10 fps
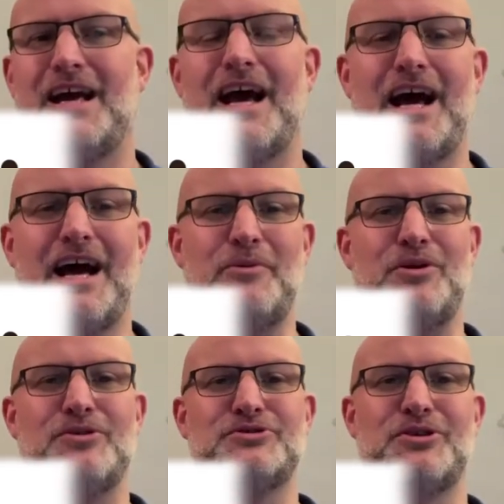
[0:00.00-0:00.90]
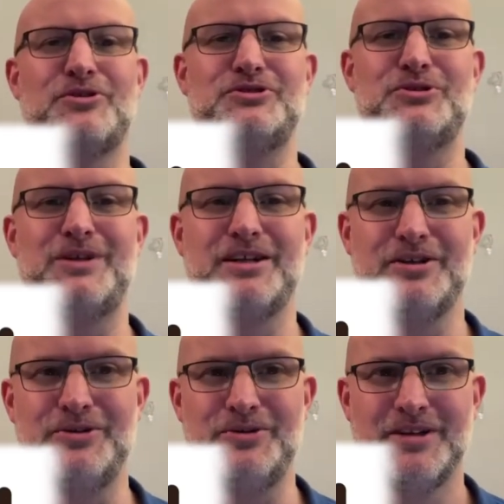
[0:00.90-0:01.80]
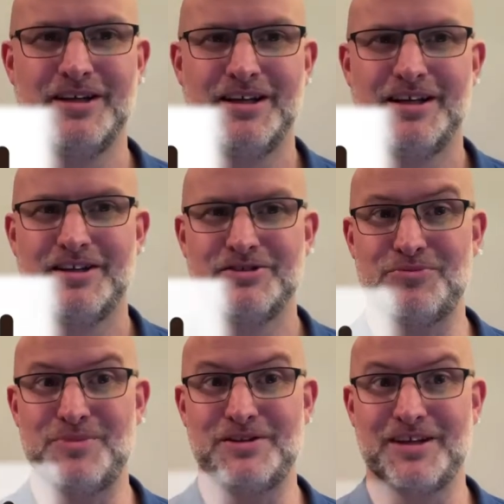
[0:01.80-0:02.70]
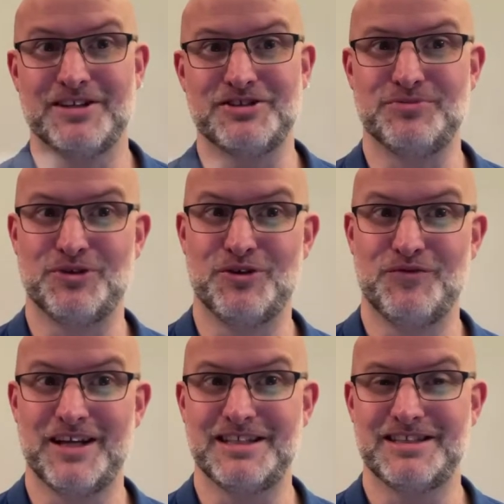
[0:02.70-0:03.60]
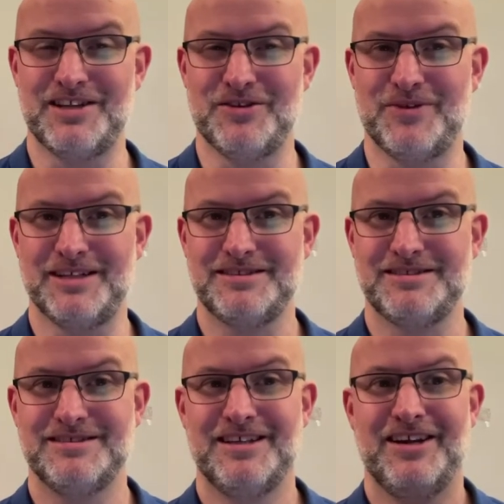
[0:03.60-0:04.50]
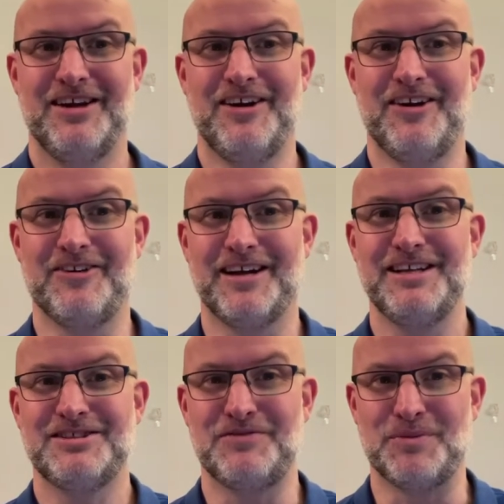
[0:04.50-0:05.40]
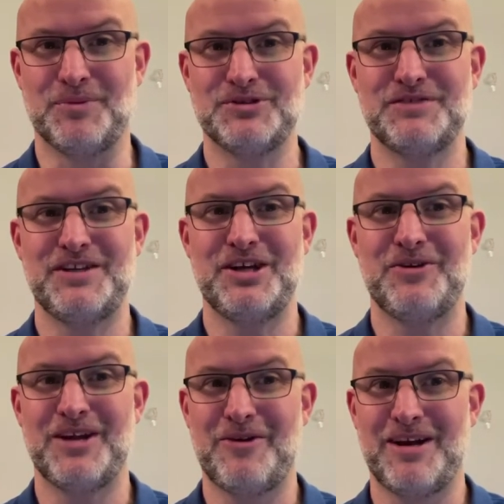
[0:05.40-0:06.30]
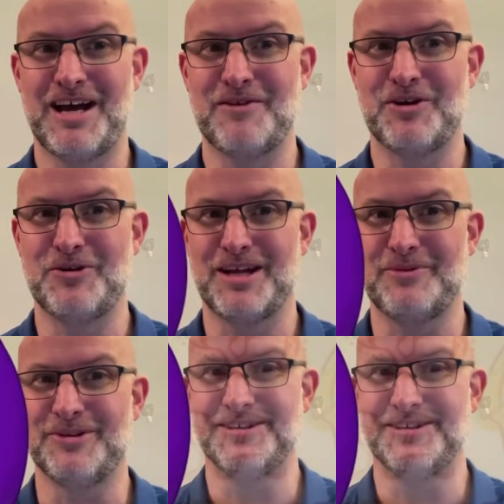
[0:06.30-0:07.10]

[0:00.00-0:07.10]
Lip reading: And we're also going to include some milk and some cornflakes in the rest. Okay, so if you pause the video now and have a go at that one.